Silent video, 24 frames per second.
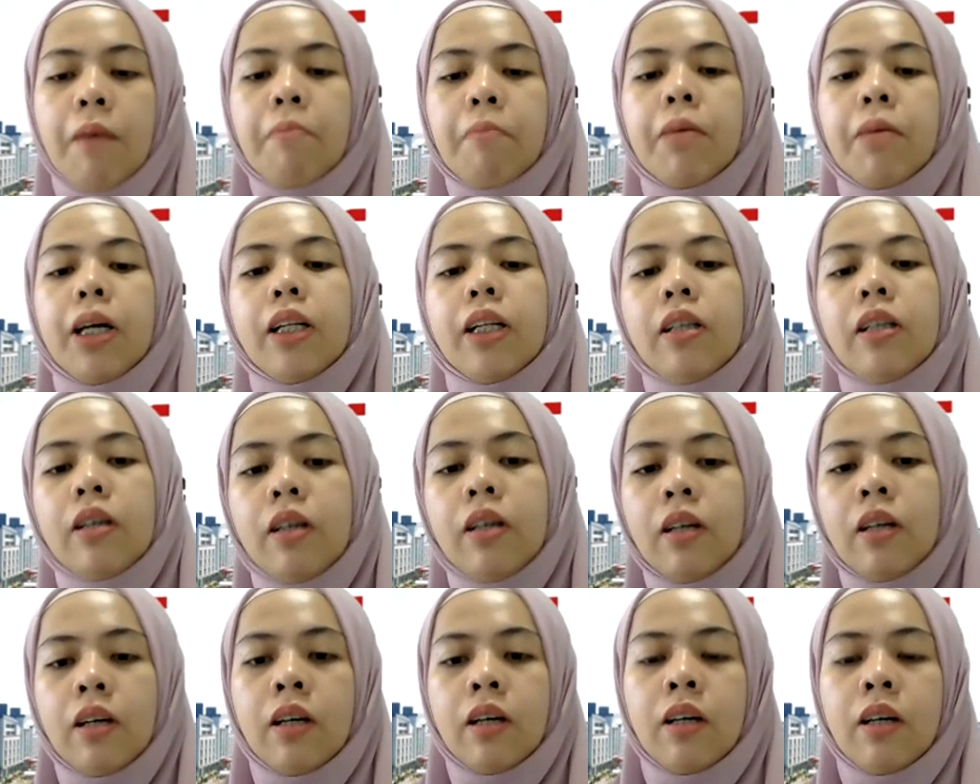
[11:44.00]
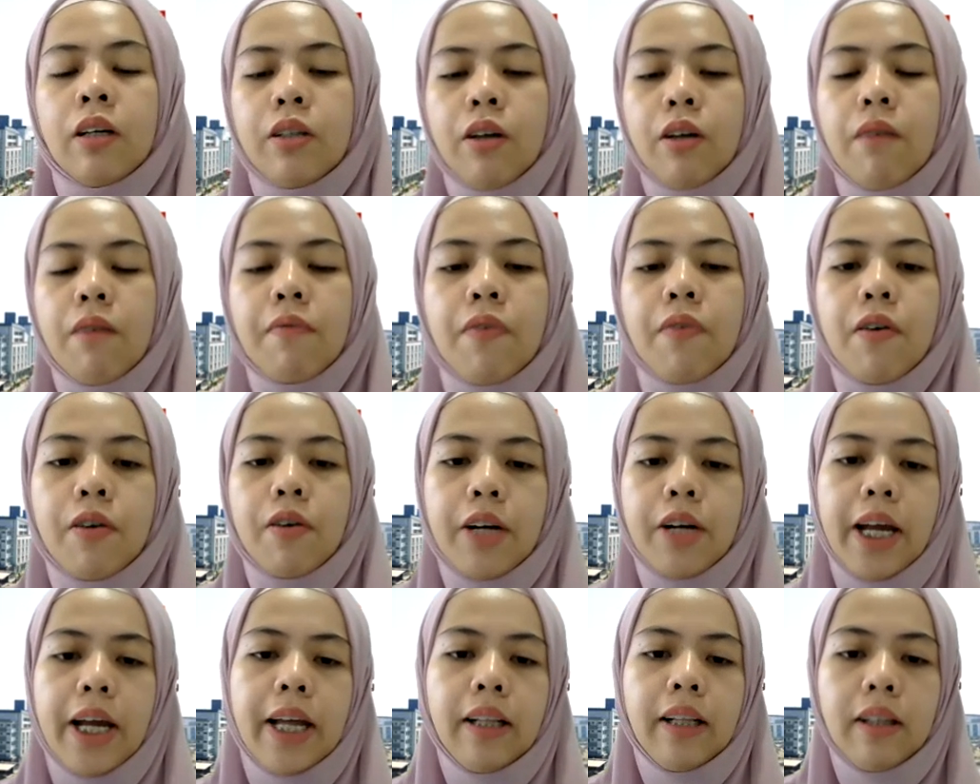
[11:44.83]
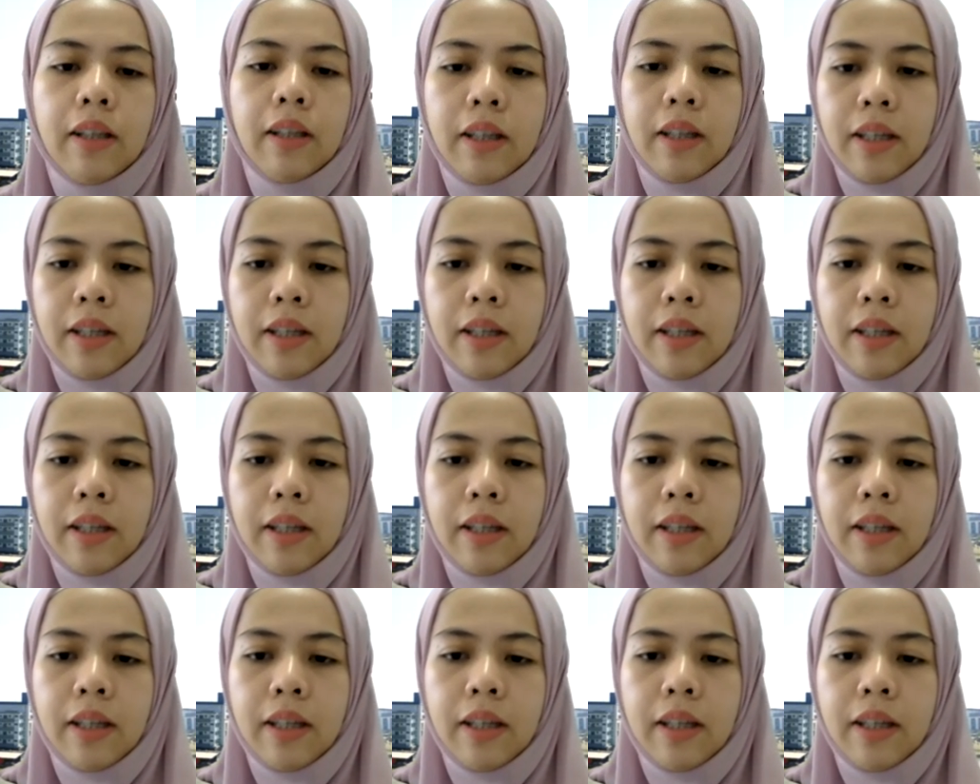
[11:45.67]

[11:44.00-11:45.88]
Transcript: But don't forget,